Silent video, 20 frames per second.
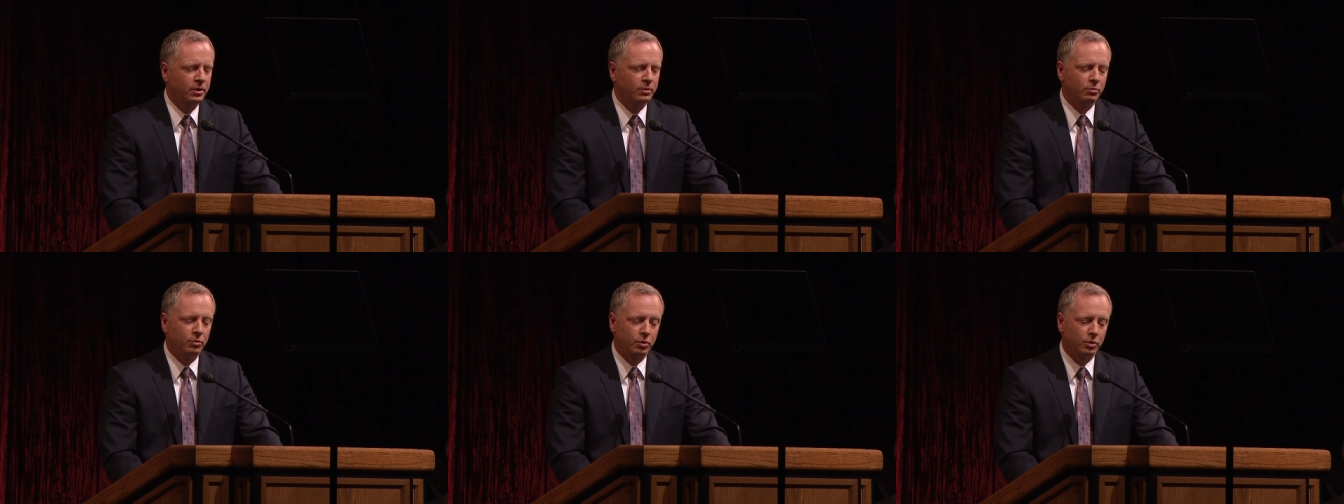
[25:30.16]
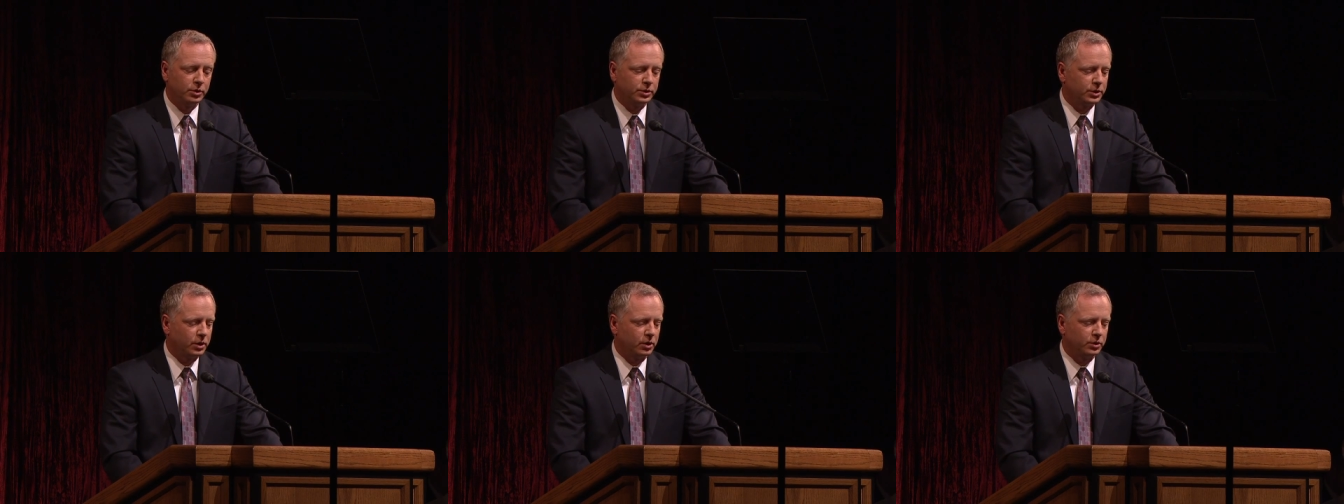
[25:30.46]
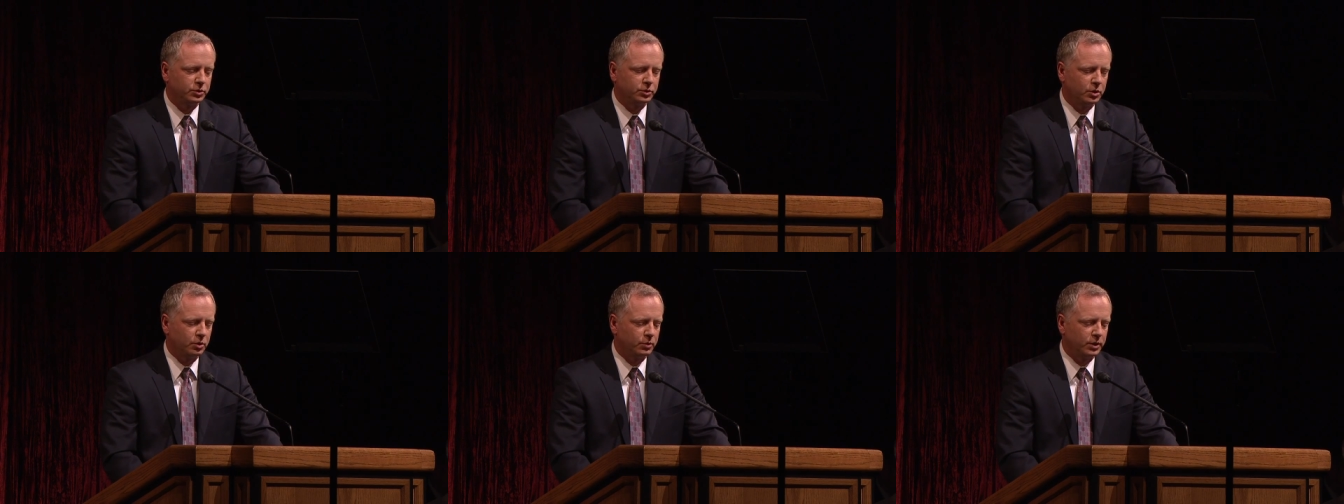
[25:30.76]
Morris
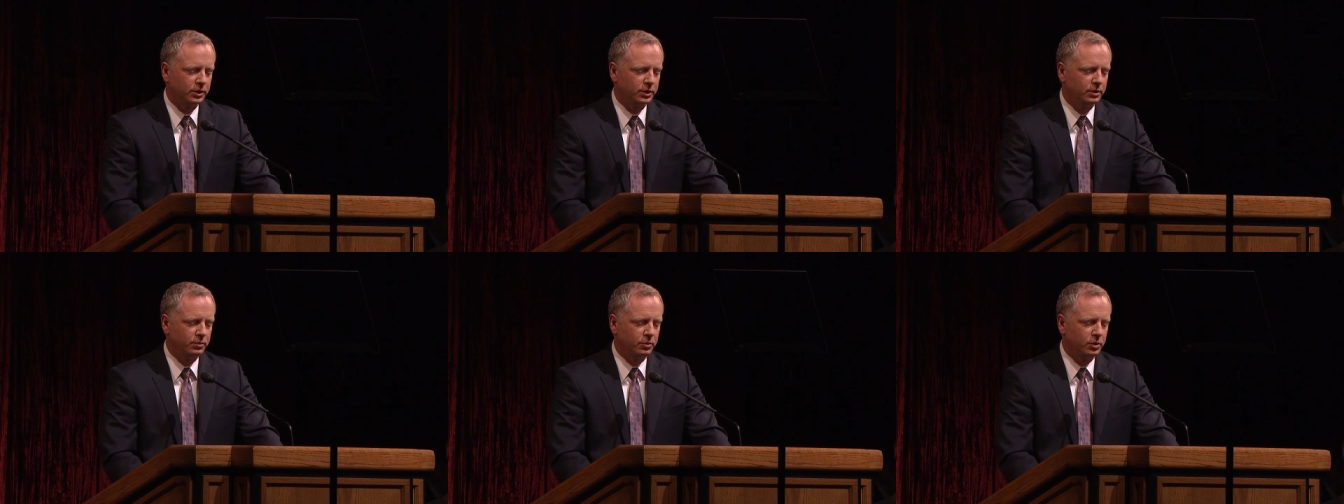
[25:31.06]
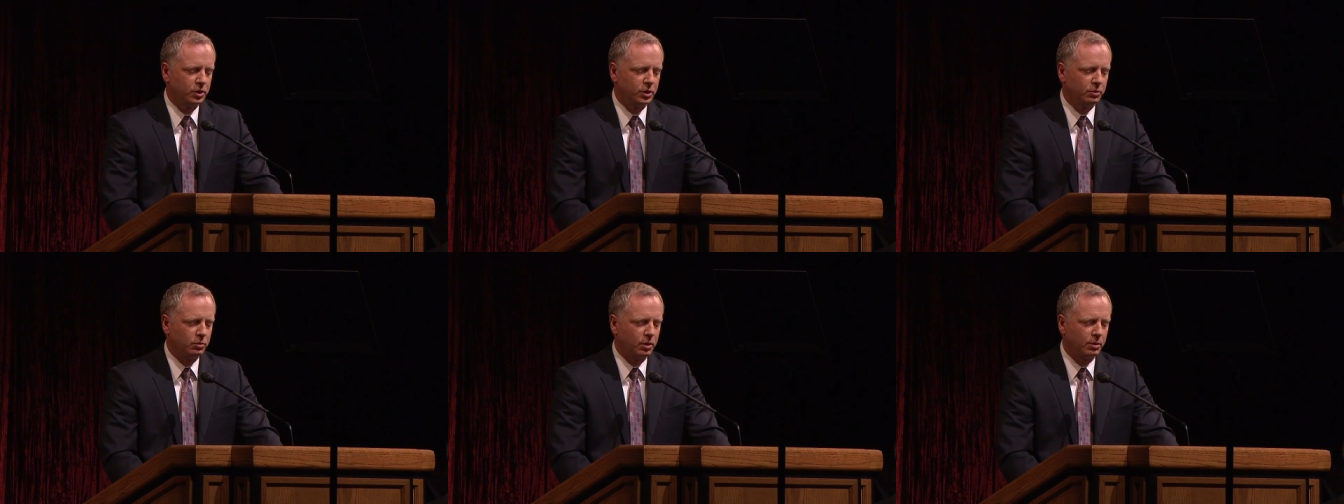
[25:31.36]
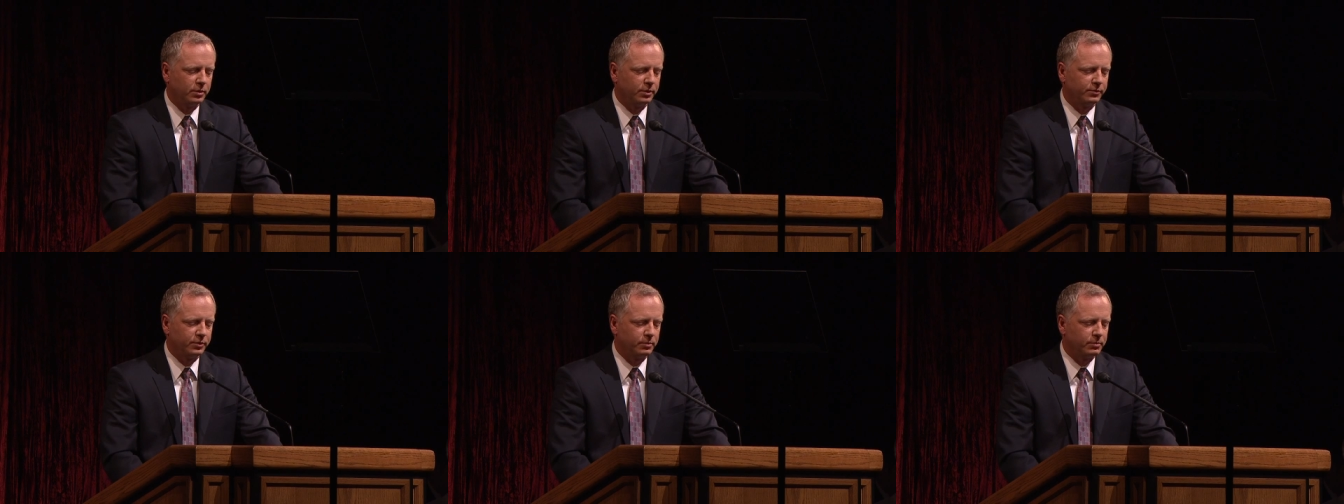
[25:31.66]
also read the Book of
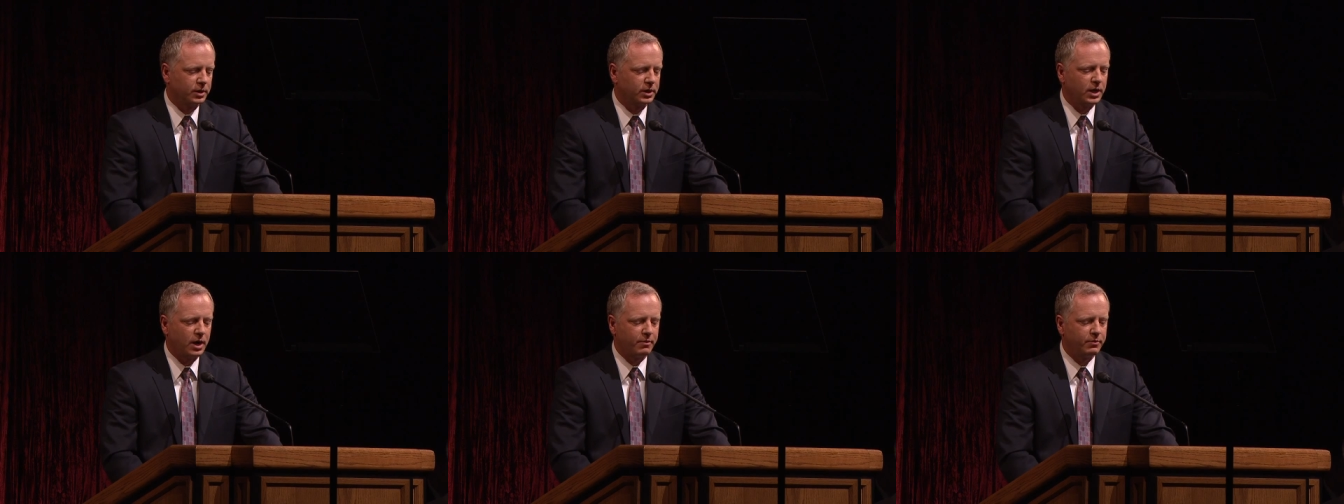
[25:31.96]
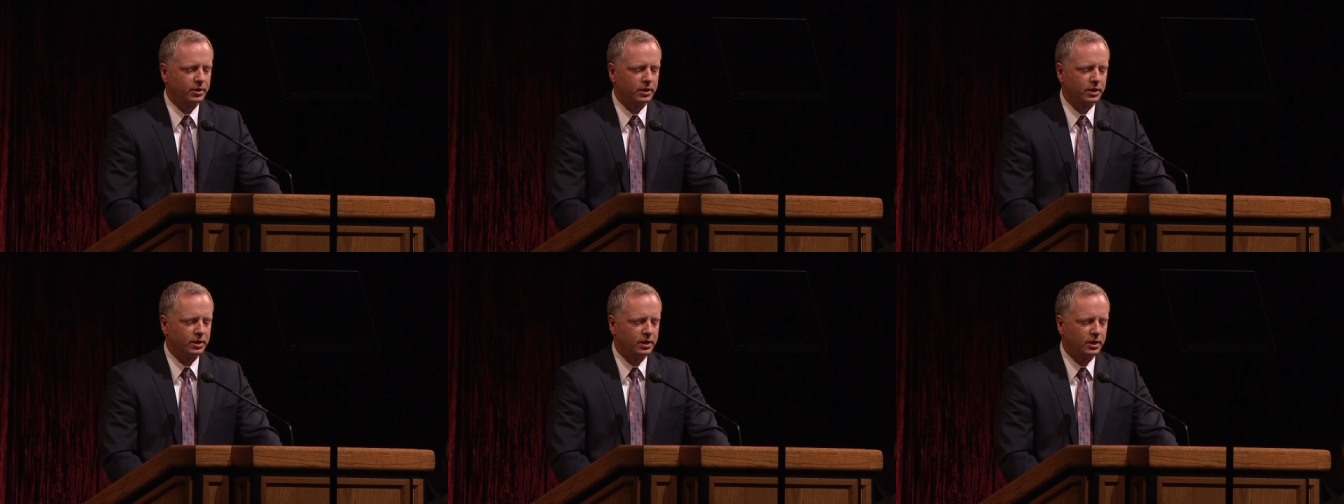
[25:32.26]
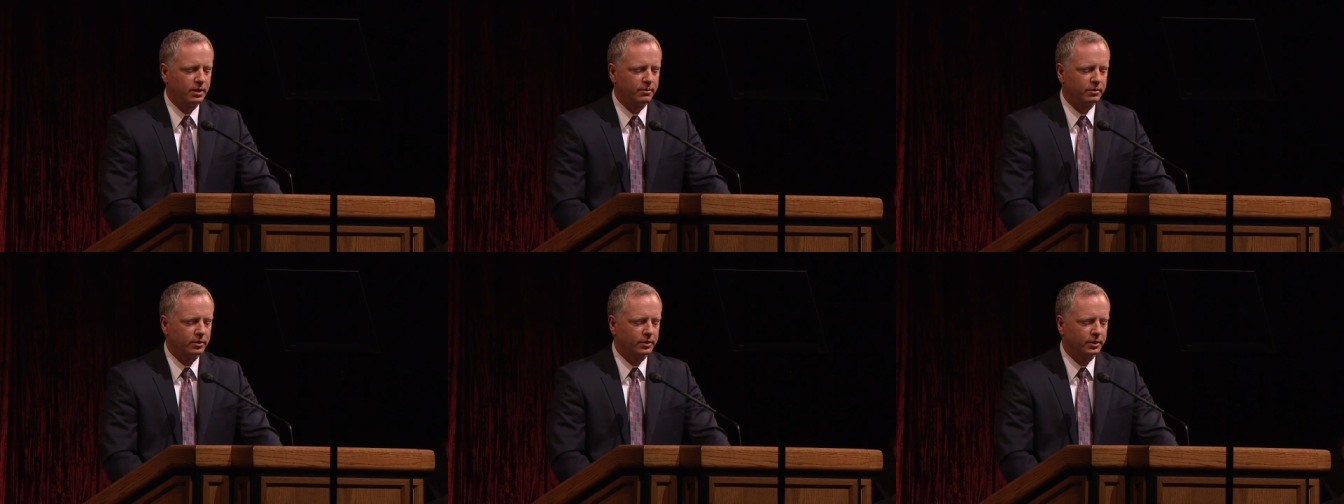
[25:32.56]
Mormon from cover to
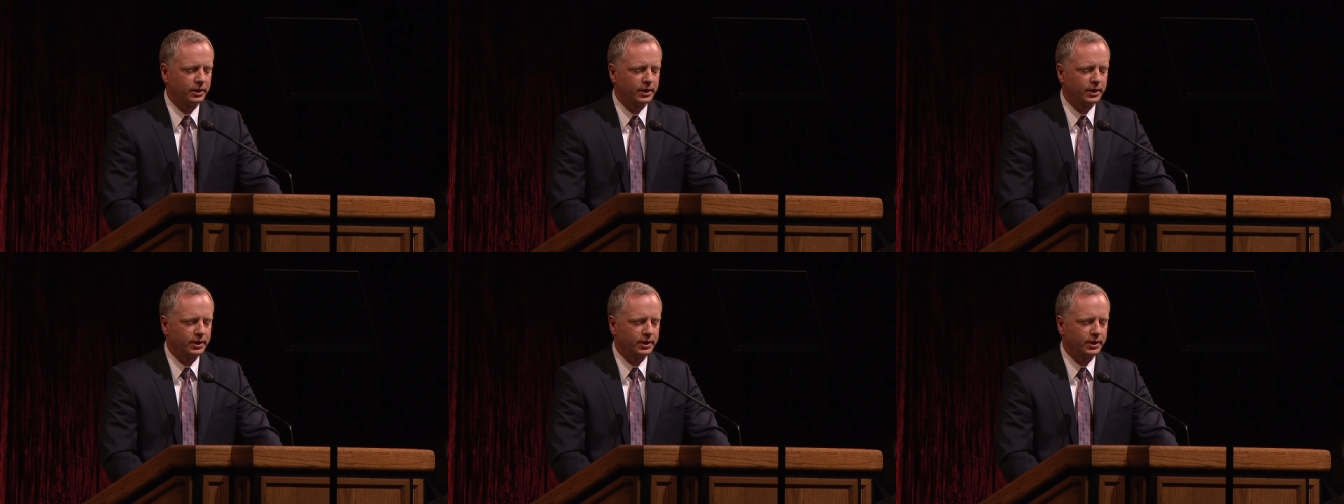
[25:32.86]
cover